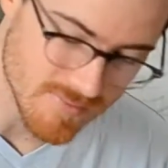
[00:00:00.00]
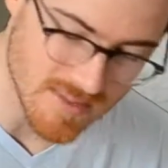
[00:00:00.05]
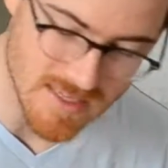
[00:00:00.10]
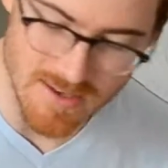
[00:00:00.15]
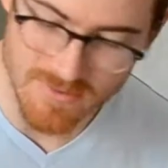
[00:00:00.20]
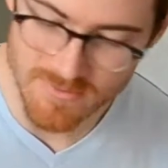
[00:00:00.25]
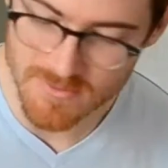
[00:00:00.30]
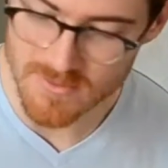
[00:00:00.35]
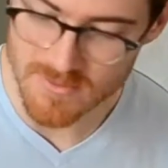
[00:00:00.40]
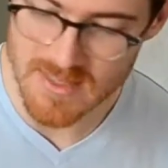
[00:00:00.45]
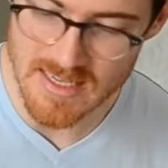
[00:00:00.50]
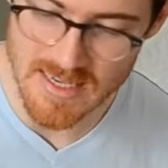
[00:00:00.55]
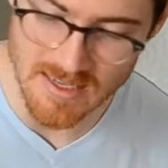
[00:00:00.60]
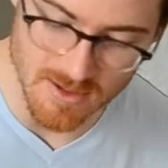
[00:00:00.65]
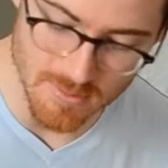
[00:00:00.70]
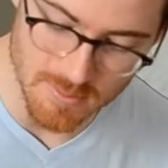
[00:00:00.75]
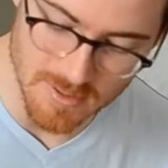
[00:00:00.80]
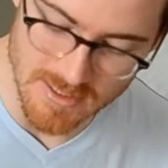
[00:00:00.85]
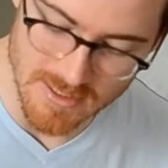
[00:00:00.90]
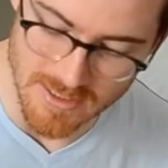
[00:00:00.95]
if the
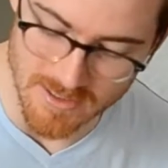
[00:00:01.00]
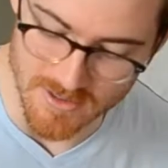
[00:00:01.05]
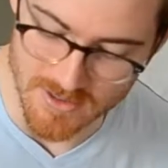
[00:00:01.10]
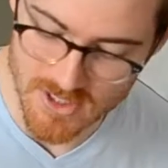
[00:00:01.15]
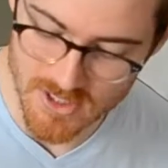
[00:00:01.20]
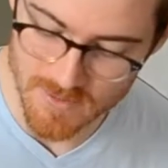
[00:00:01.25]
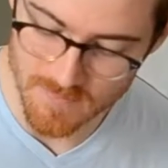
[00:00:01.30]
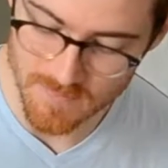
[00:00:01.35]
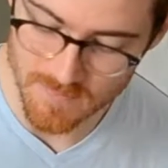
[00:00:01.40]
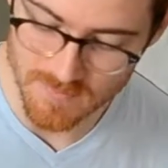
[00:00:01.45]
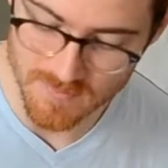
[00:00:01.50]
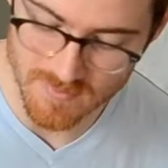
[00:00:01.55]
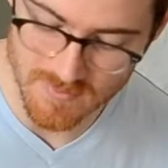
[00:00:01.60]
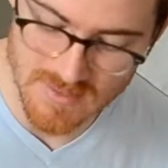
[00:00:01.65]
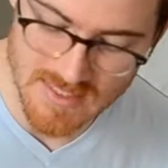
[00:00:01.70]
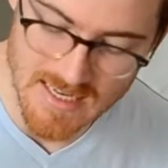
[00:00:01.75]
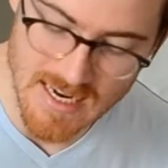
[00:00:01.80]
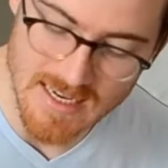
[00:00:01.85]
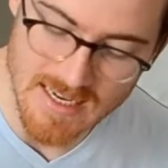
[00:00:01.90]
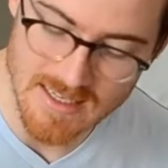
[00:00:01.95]
other players
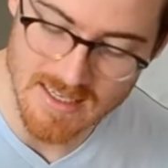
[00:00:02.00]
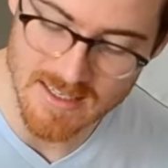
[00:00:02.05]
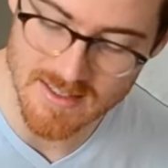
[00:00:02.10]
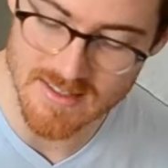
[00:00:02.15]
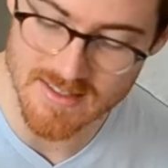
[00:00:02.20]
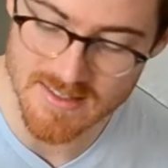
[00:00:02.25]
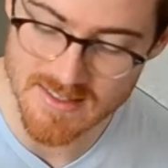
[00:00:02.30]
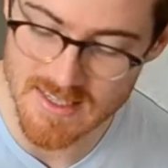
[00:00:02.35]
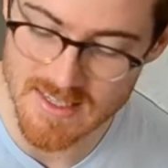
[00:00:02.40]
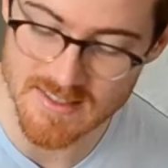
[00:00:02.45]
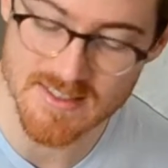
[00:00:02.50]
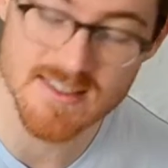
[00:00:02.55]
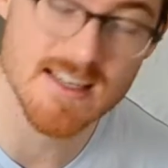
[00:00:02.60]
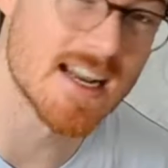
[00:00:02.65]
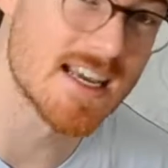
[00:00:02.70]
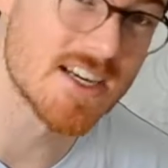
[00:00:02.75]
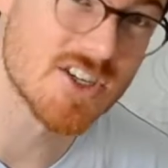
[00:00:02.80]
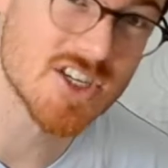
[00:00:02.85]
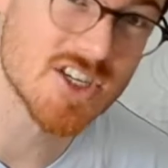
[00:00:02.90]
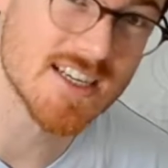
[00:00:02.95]
take this
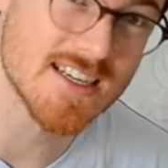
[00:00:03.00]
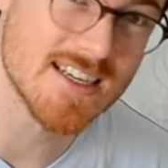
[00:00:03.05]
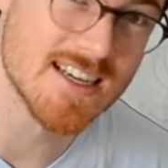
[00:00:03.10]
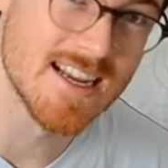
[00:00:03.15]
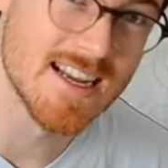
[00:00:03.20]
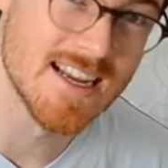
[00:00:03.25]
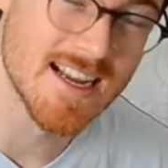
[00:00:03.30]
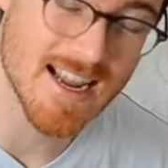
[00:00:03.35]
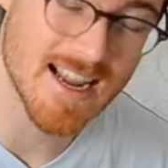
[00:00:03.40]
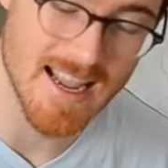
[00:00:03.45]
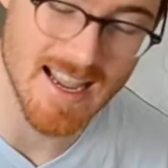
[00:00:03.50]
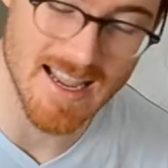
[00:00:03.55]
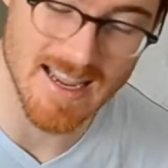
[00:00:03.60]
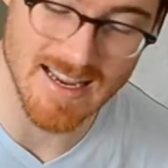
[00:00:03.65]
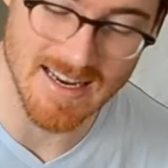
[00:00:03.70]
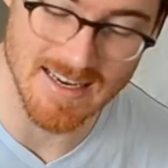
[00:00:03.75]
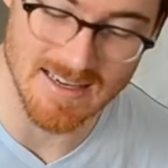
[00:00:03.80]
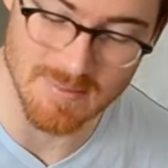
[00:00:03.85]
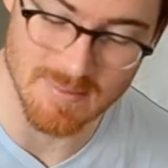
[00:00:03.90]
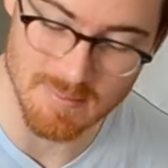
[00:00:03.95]
destination
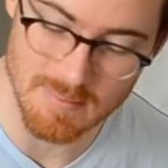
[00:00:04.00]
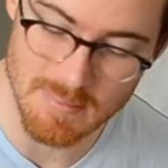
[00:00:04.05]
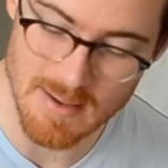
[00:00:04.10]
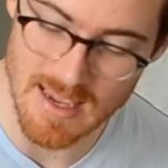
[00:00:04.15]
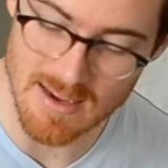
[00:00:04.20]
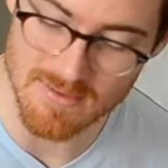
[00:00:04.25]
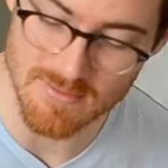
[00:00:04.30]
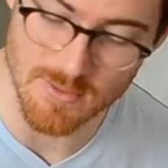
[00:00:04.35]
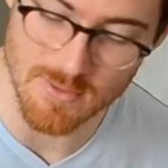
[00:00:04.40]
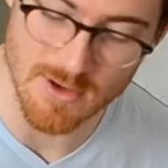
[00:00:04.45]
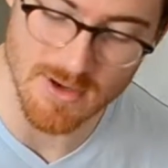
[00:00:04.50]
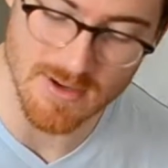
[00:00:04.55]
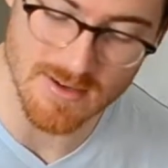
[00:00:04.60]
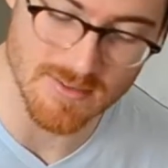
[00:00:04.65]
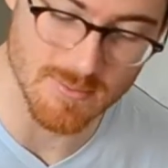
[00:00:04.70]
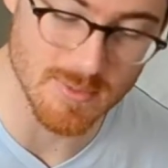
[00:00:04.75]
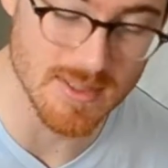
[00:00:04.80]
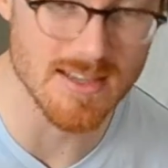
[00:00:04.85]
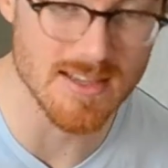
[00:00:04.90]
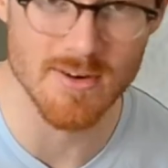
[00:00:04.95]
and pay for
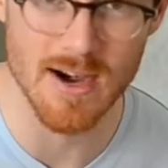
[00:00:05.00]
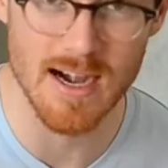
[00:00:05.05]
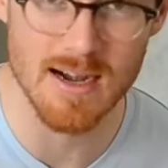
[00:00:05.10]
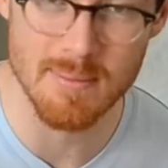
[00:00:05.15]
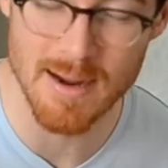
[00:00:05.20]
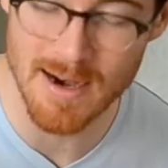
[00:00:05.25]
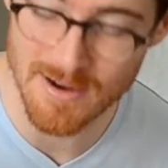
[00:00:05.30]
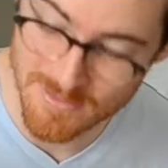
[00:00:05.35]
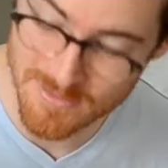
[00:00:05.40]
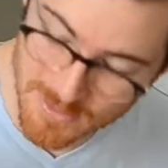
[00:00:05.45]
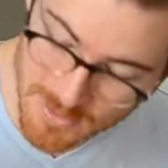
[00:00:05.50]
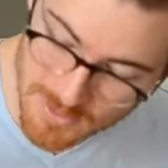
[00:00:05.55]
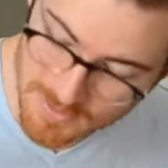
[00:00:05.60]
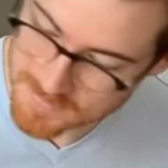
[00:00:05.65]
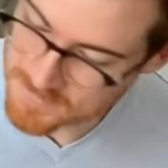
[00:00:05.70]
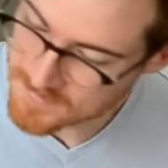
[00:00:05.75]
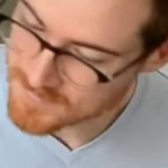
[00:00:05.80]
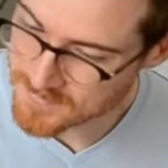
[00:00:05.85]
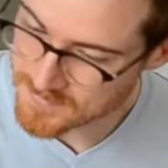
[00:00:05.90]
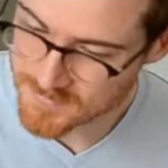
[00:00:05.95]
it with the right amount of food,